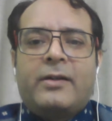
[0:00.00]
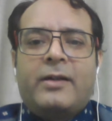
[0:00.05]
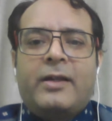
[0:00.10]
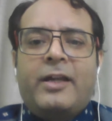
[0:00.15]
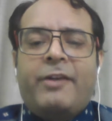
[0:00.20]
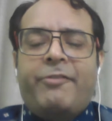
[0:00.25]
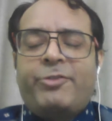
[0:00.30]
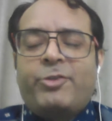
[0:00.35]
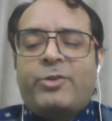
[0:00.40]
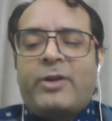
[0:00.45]

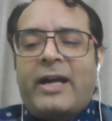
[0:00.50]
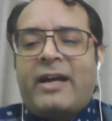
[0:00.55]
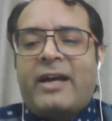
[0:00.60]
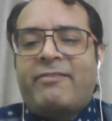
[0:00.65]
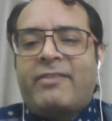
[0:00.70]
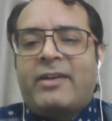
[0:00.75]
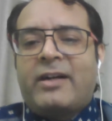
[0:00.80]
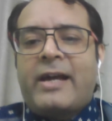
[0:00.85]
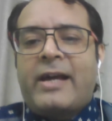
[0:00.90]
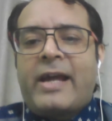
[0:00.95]
If you
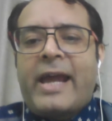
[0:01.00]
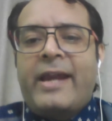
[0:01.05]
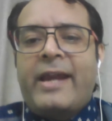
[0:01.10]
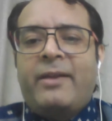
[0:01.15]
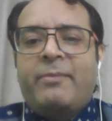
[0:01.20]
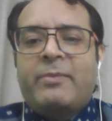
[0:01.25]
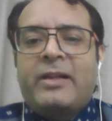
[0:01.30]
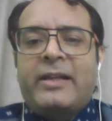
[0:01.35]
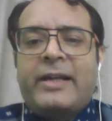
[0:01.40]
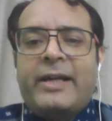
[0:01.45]
have an
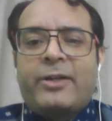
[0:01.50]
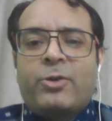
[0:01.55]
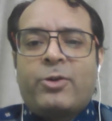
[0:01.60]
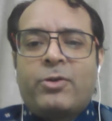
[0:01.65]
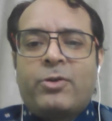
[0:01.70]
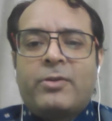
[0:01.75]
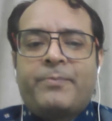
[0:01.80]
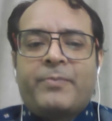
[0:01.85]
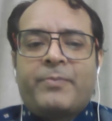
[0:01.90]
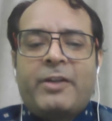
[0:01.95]
animal at
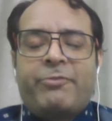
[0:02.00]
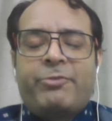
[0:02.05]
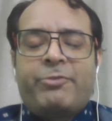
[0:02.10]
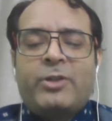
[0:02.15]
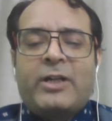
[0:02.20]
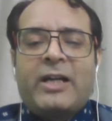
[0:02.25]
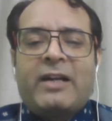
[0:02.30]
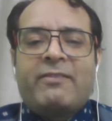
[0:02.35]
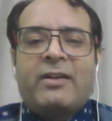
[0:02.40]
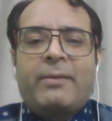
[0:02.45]
home, if
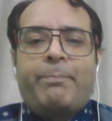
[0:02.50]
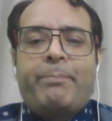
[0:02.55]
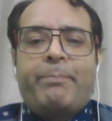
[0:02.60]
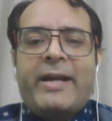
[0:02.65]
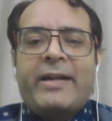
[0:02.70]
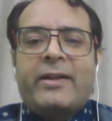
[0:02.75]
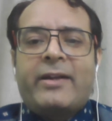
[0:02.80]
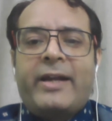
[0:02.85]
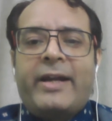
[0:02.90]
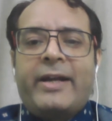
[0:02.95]
you have a
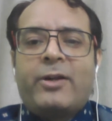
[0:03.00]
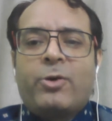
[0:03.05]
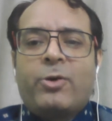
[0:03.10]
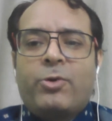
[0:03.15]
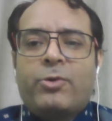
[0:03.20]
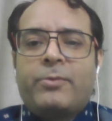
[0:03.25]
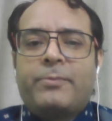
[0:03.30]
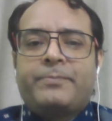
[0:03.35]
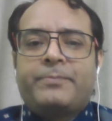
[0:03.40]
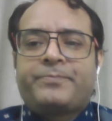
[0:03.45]
pet at
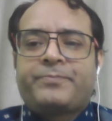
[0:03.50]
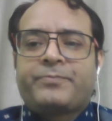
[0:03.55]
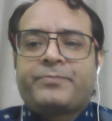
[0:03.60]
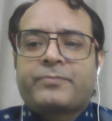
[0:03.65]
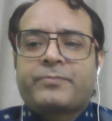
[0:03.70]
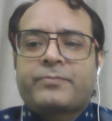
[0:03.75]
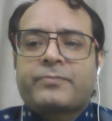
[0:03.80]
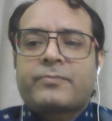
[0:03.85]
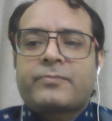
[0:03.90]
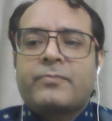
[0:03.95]
home,
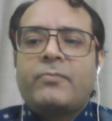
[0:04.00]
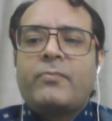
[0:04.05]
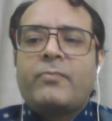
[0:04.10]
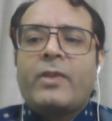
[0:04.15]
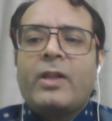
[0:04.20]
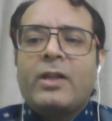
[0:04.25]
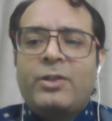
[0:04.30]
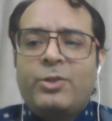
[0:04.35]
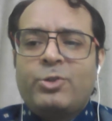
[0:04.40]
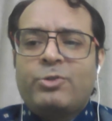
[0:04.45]

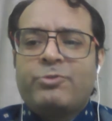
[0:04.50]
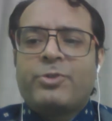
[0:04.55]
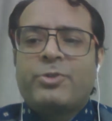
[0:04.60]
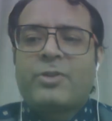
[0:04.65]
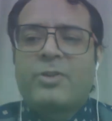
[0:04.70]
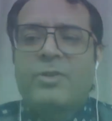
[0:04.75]
you would